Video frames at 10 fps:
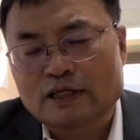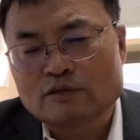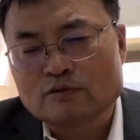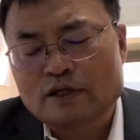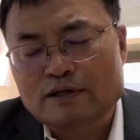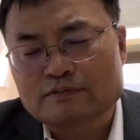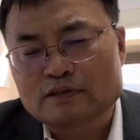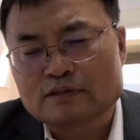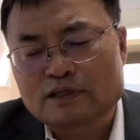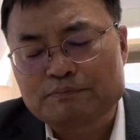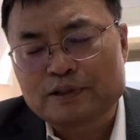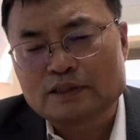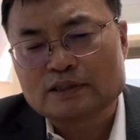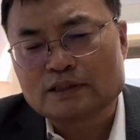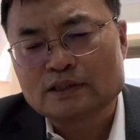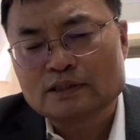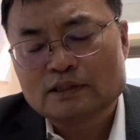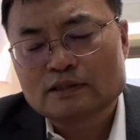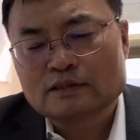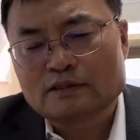don't have a compulsory
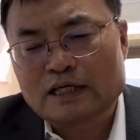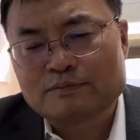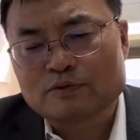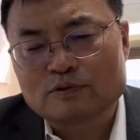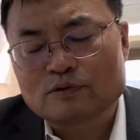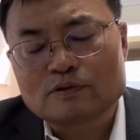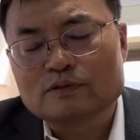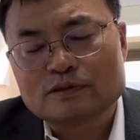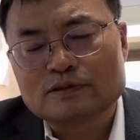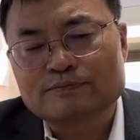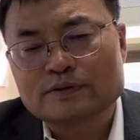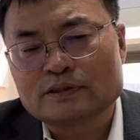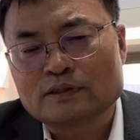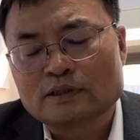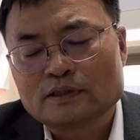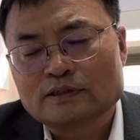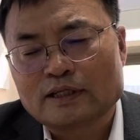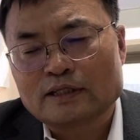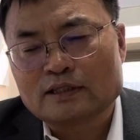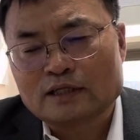labor law, but
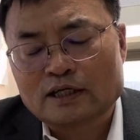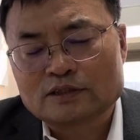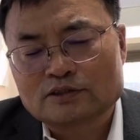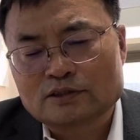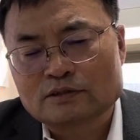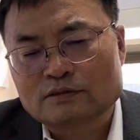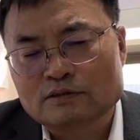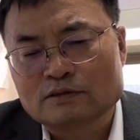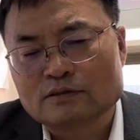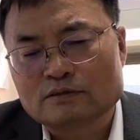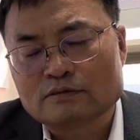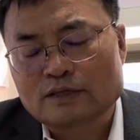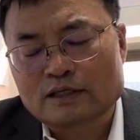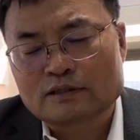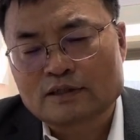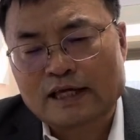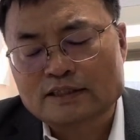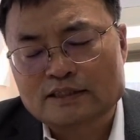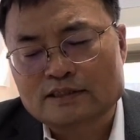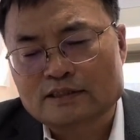their
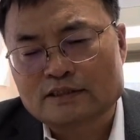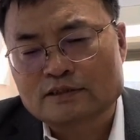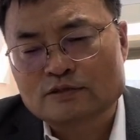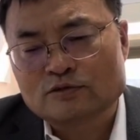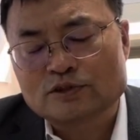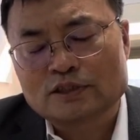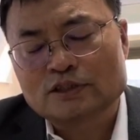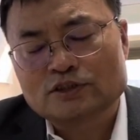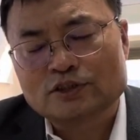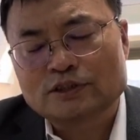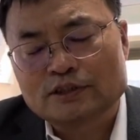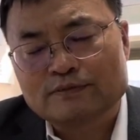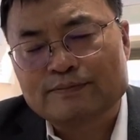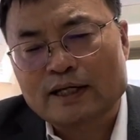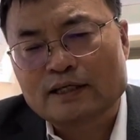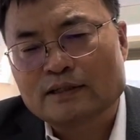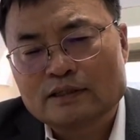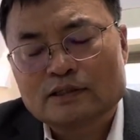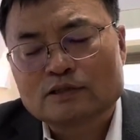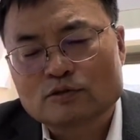cases is usually judged by
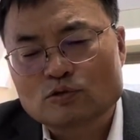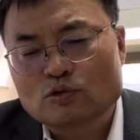the